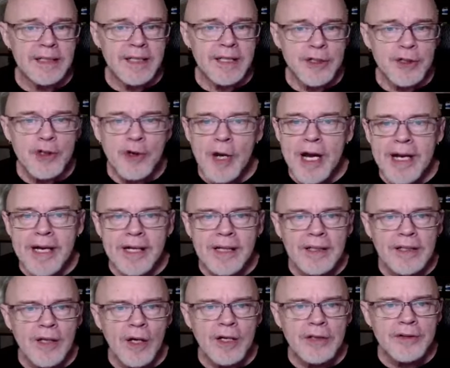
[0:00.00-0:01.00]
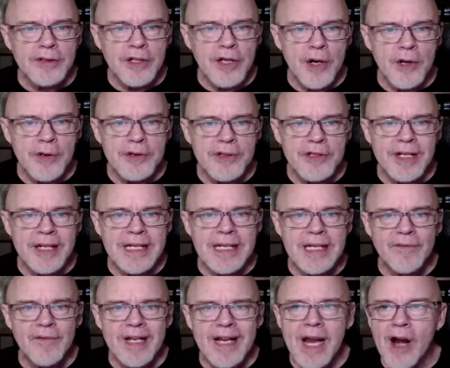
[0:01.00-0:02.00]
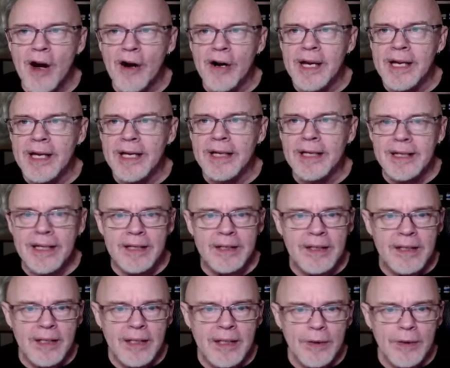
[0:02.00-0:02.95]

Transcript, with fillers: trading along the coast and even harrying and